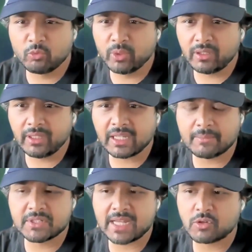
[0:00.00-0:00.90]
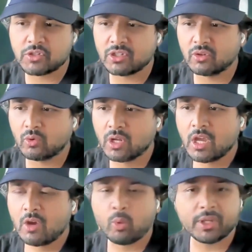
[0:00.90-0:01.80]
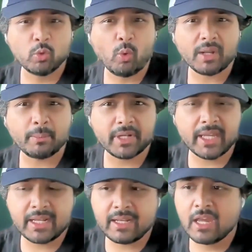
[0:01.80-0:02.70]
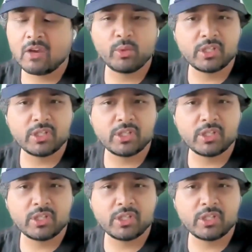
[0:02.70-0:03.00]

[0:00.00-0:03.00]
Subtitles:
It really comes down to what you want to put in.